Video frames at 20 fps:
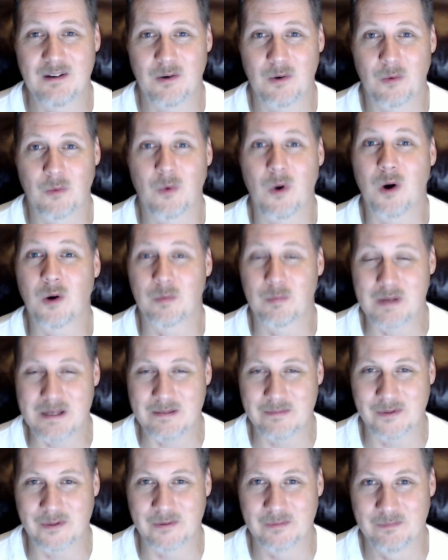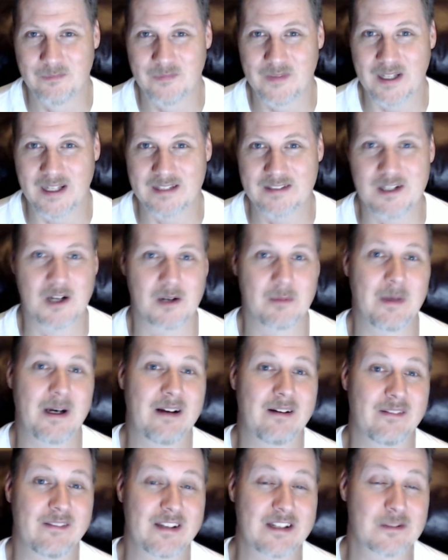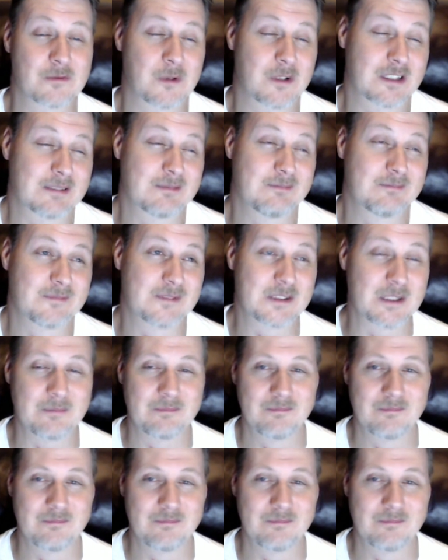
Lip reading: wrong people talk about how things work. So